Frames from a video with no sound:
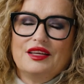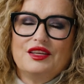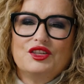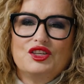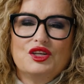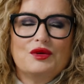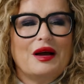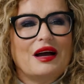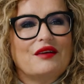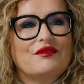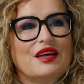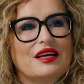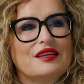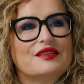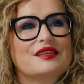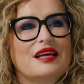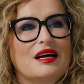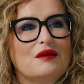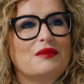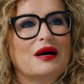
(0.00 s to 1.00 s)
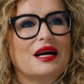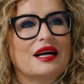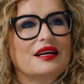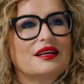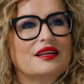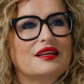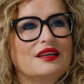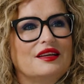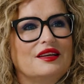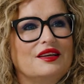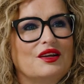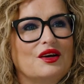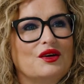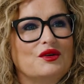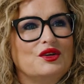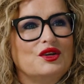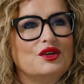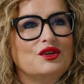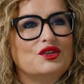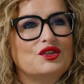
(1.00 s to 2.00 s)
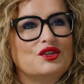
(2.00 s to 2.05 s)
do have that setback, you